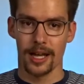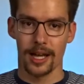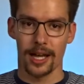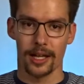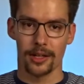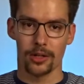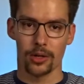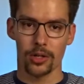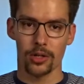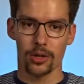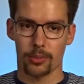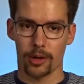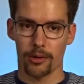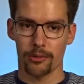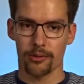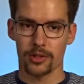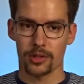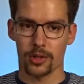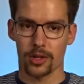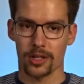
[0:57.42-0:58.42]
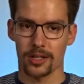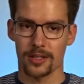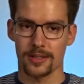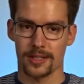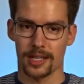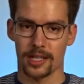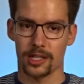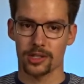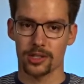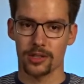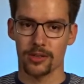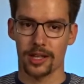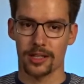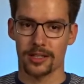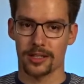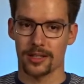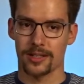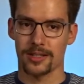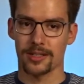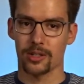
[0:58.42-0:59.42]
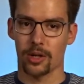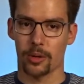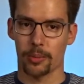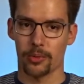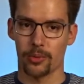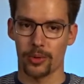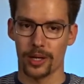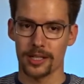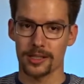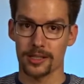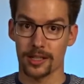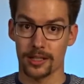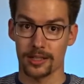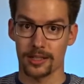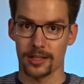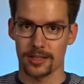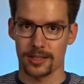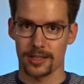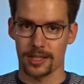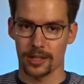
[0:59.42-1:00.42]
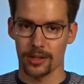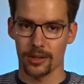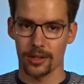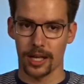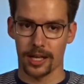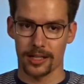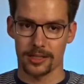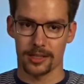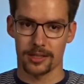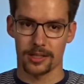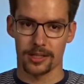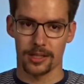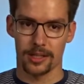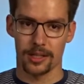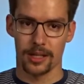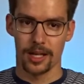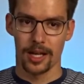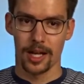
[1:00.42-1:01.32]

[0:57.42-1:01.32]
a non-profit organization that doesn't operate under a single entity,